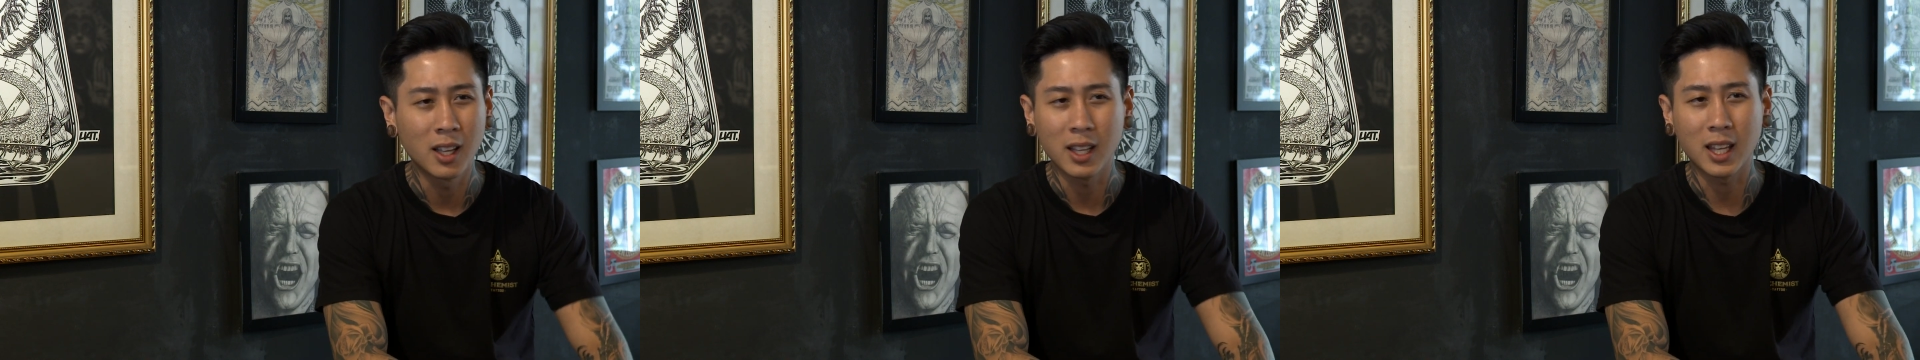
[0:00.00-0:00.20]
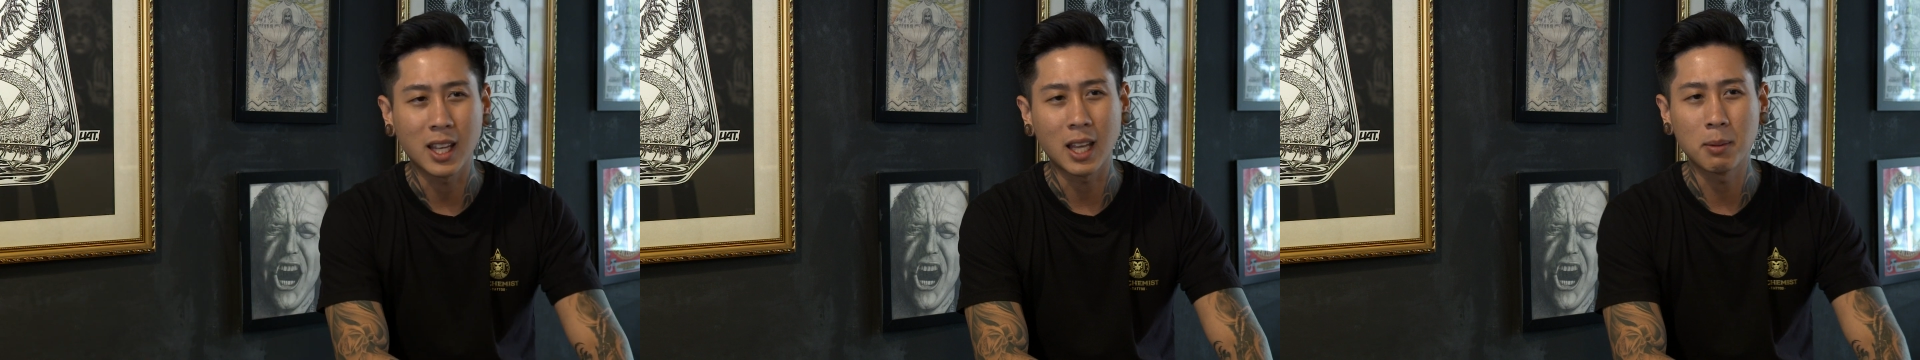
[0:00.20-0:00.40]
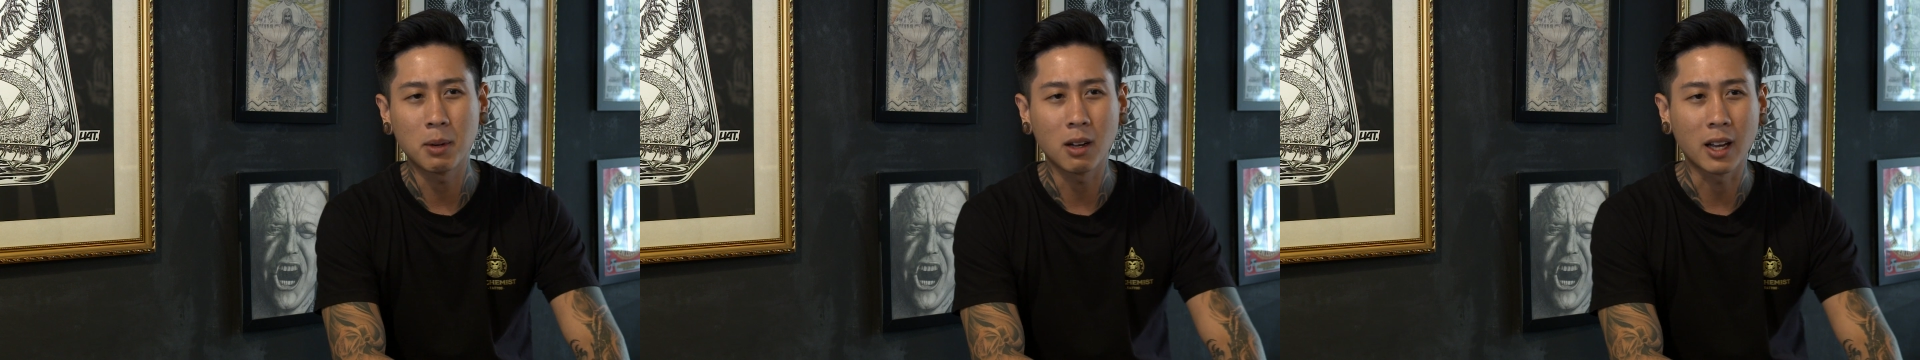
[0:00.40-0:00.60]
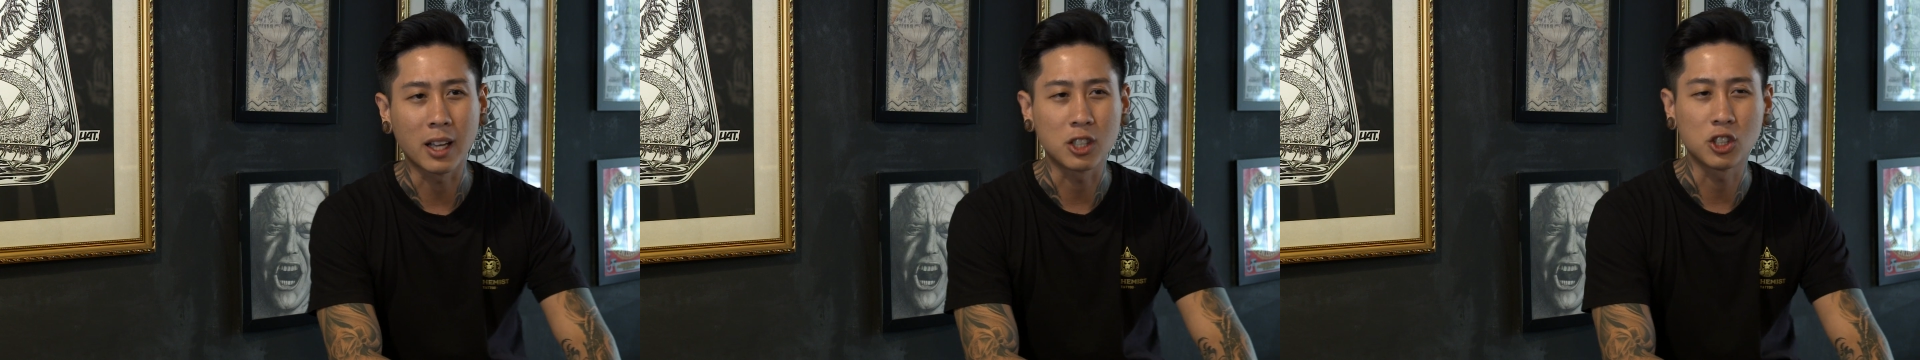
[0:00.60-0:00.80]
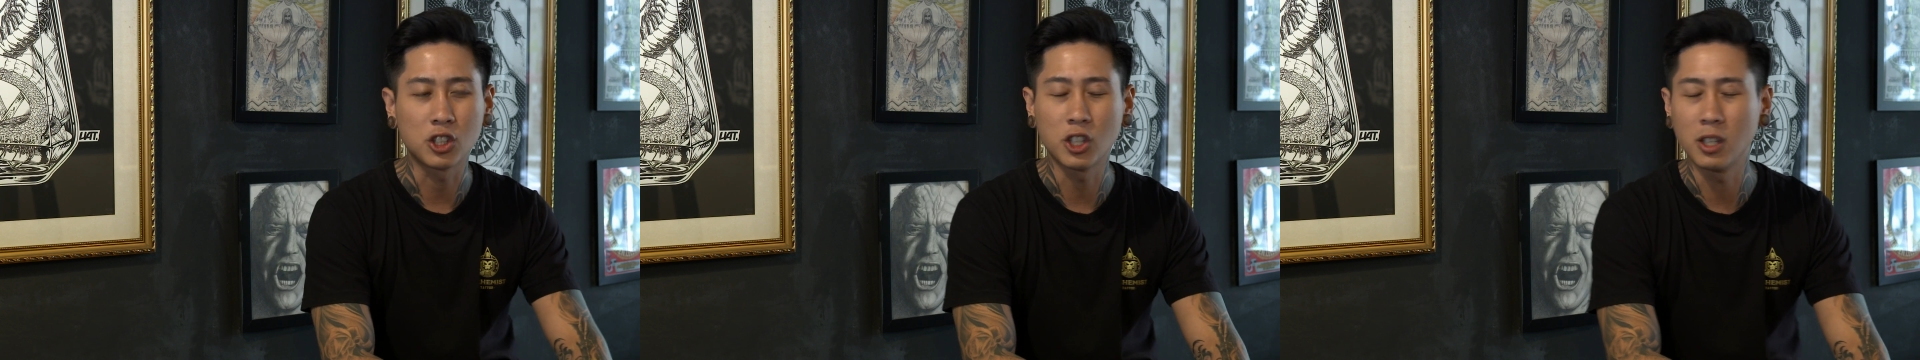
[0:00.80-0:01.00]
Came out like
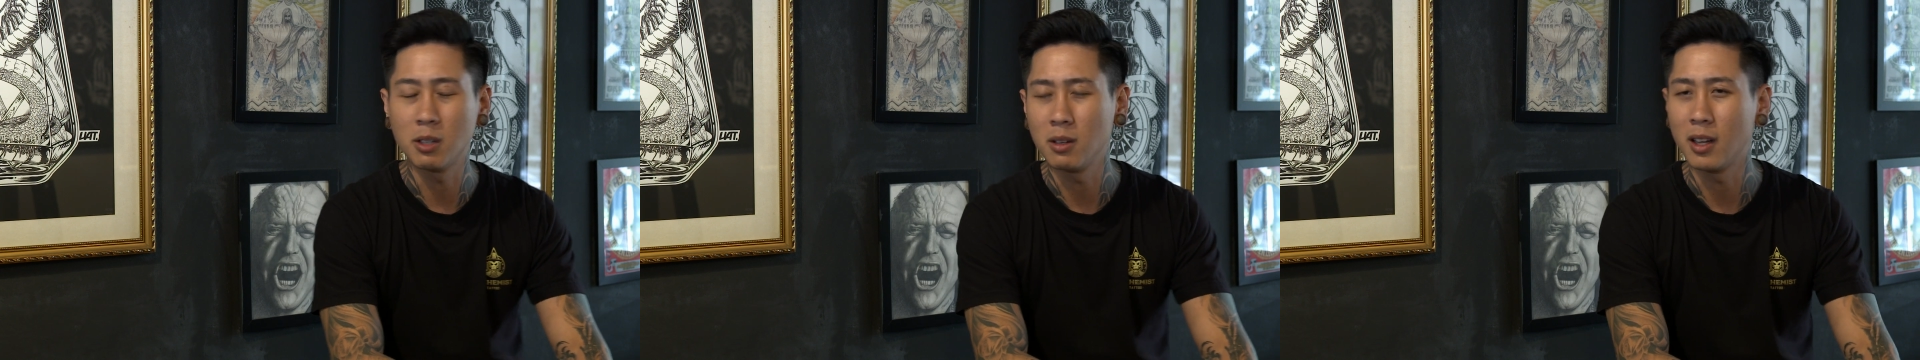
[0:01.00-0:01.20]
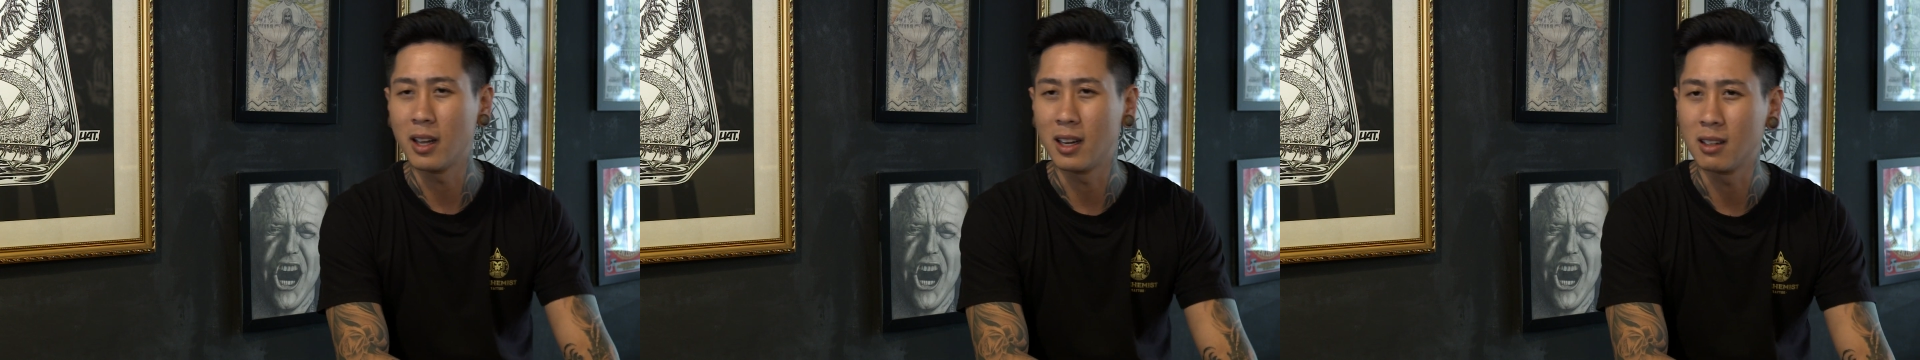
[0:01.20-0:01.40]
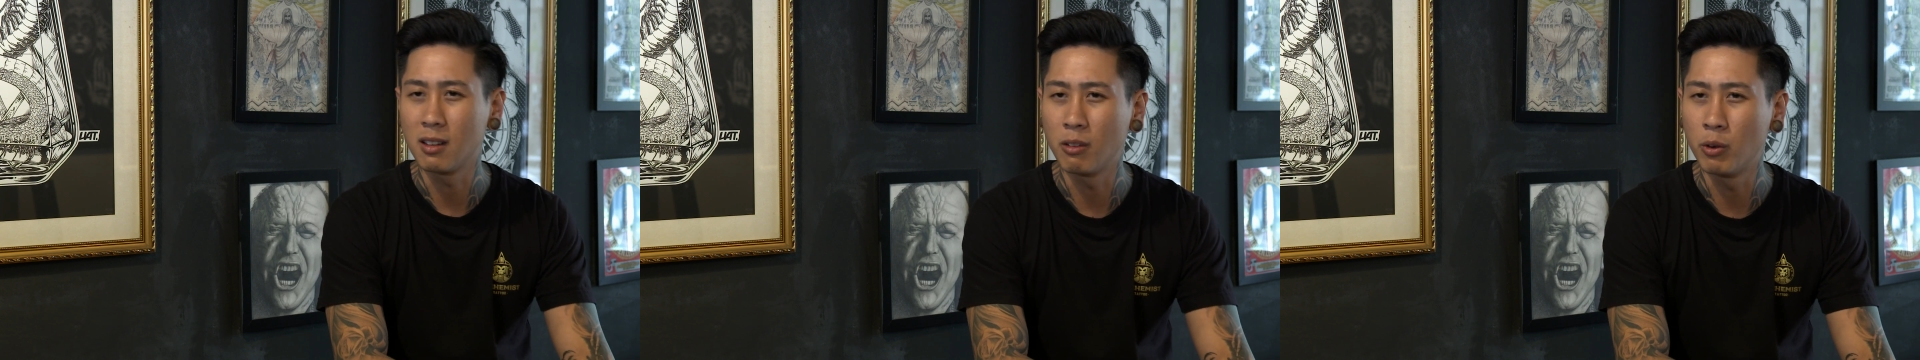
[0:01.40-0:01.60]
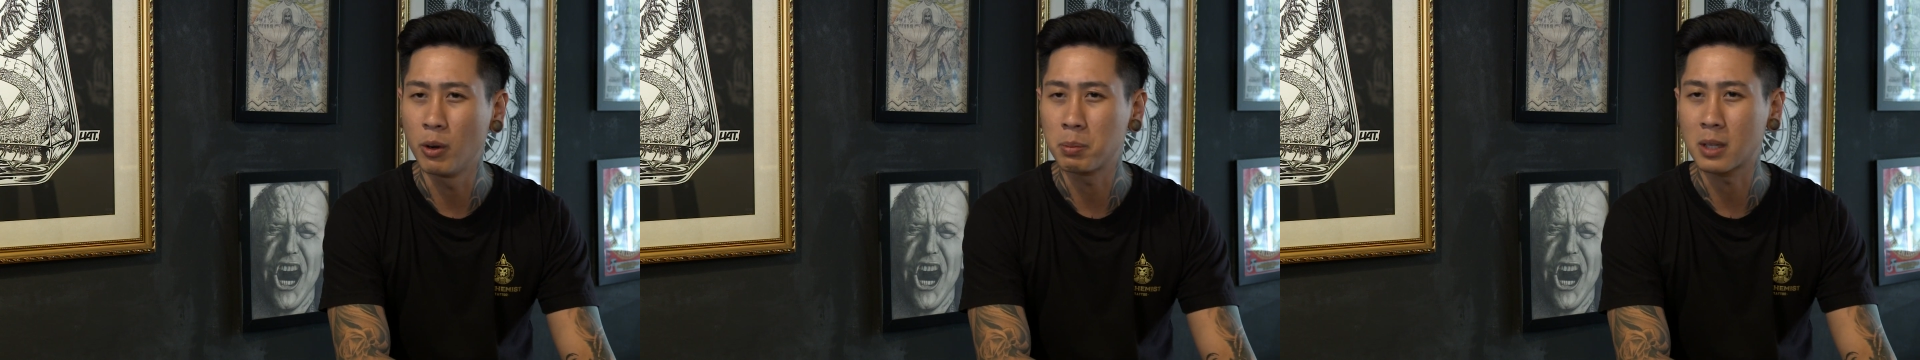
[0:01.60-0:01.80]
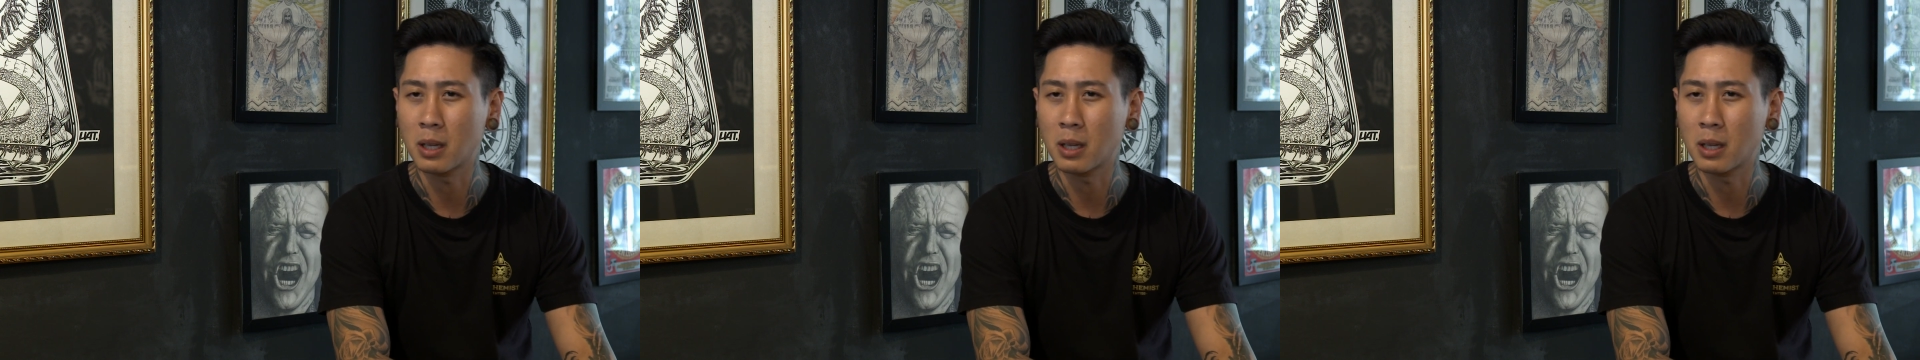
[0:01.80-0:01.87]
shit and ripped